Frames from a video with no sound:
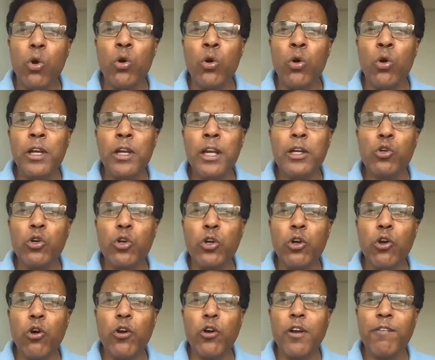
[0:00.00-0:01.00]
only to
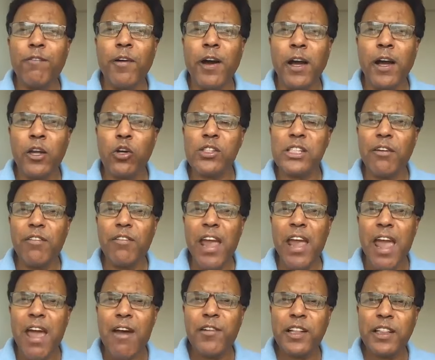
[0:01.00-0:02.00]
glorify yourself,
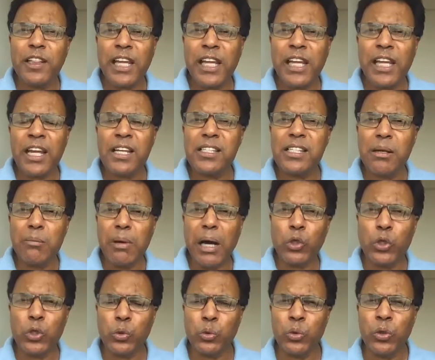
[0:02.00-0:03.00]
everything is
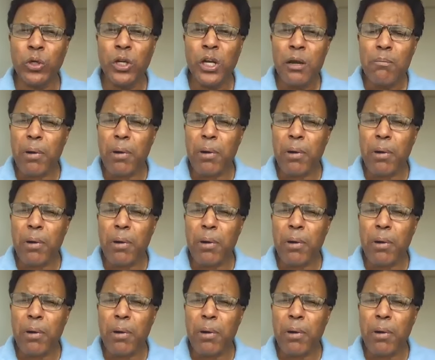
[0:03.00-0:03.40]
about you.